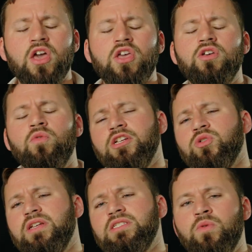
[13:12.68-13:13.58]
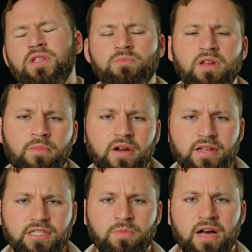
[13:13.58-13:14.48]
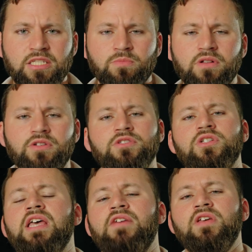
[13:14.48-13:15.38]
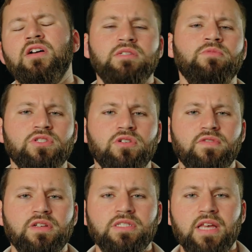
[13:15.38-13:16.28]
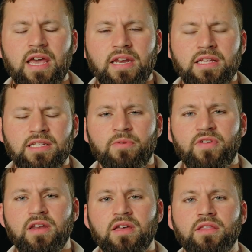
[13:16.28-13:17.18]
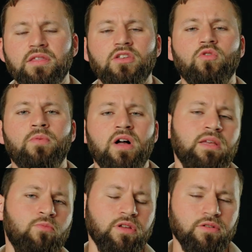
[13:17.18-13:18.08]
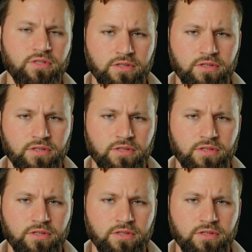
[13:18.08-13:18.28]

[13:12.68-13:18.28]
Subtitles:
You'll want to try to stick with as many Americans as possible. You'll just have a customer service and a type of etiquette that you are probably more used